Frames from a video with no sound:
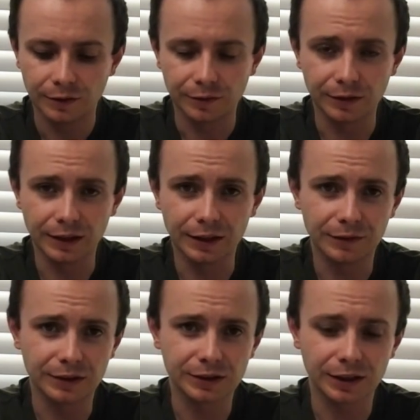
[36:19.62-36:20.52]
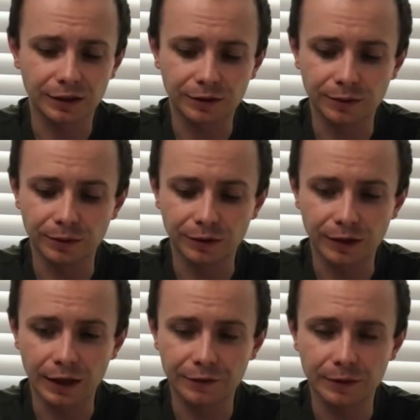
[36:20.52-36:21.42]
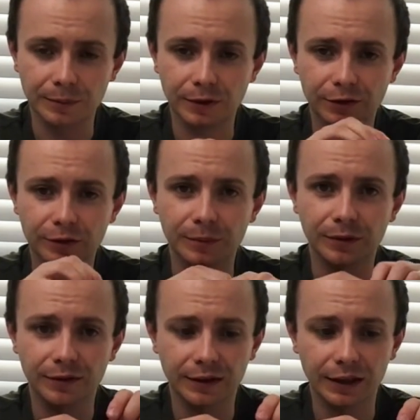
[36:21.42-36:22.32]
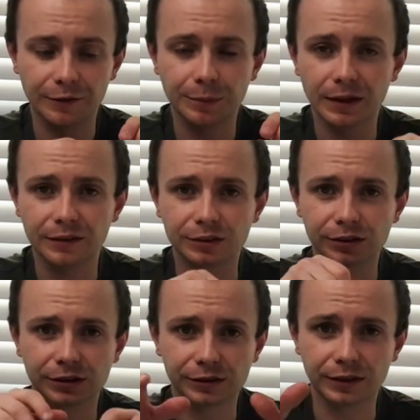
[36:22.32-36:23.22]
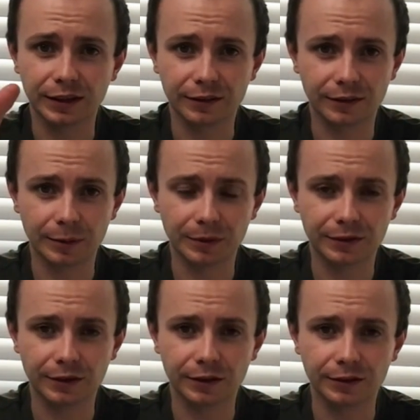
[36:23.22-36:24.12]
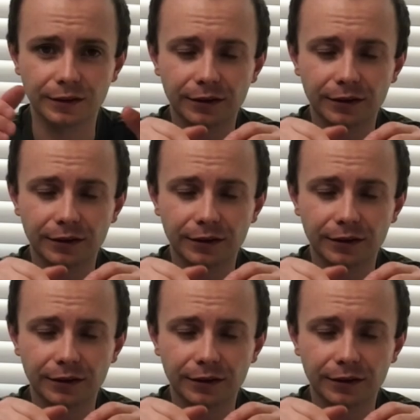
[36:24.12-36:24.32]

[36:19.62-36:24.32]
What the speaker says: Really, if they just had a chronograph and bought some of those little FPS adjuster rings, they'd be sorted.